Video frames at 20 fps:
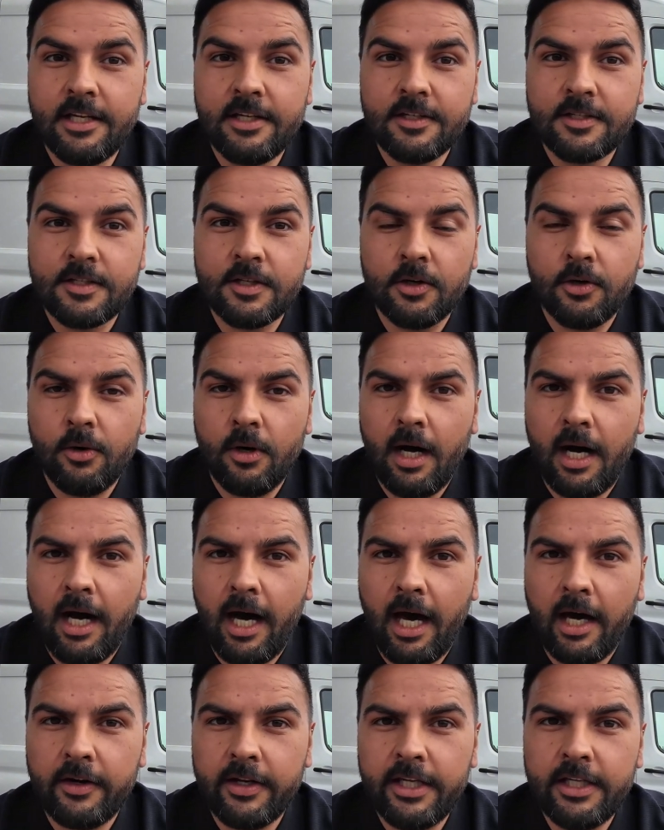So
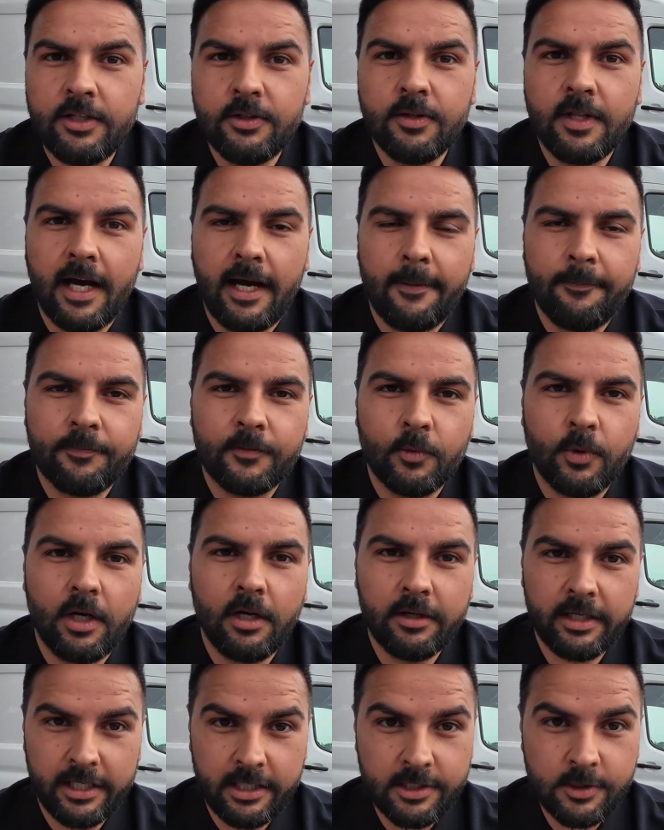how do you do that?
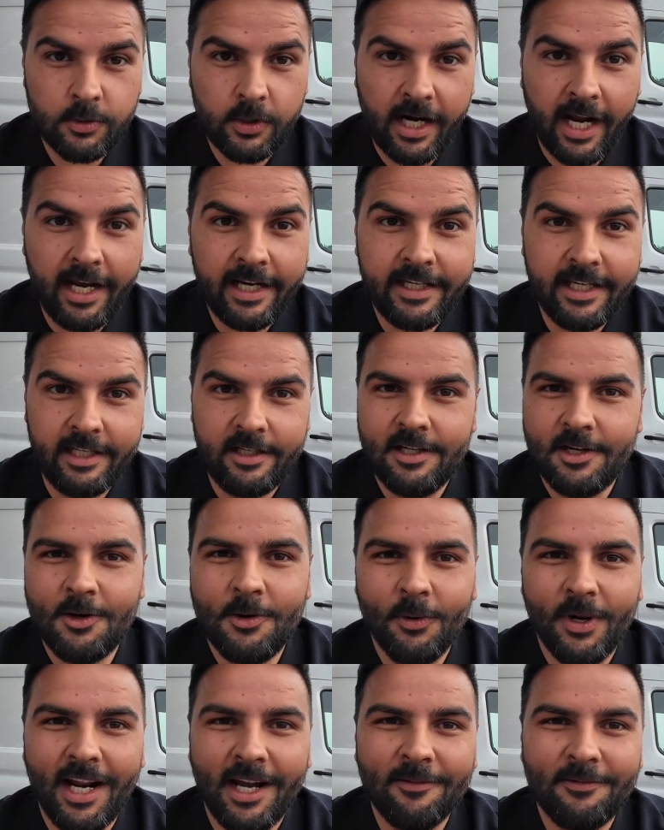Well, here's what I did
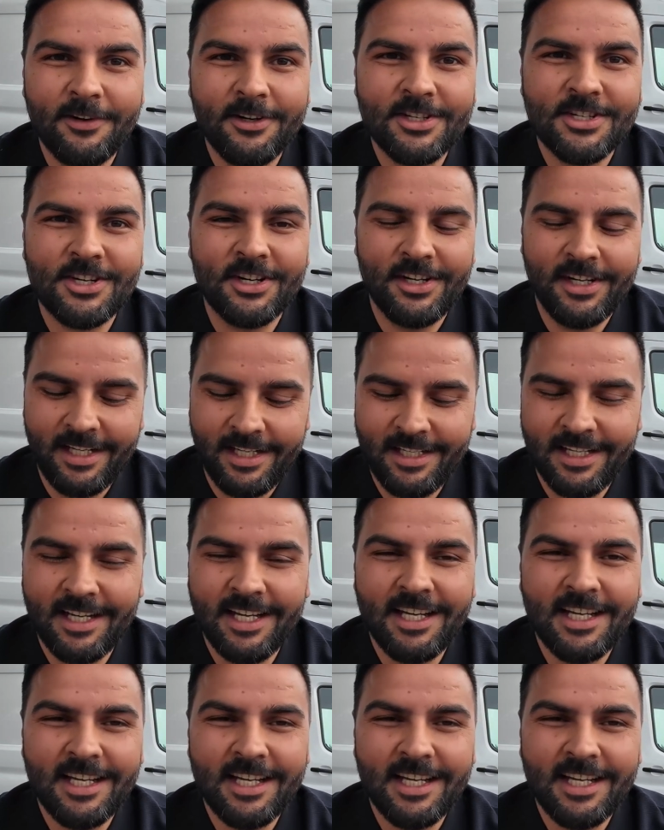when I first started.